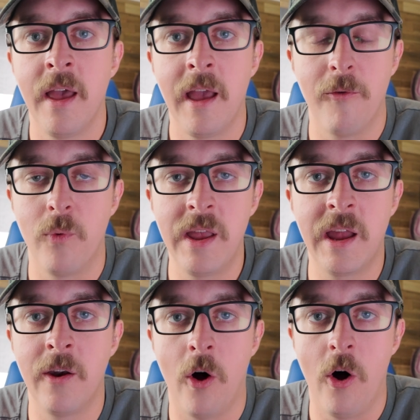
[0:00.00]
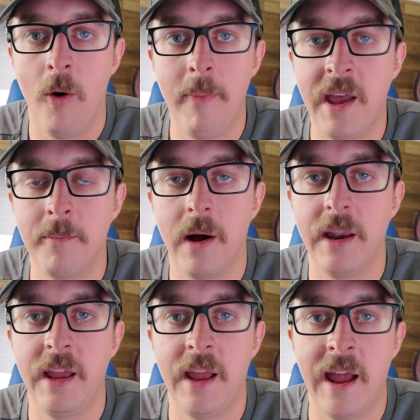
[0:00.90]
If we can all make
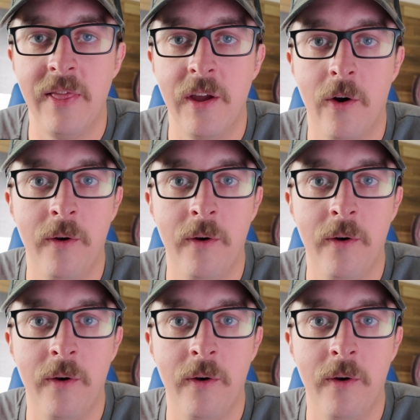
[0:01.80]
money and they're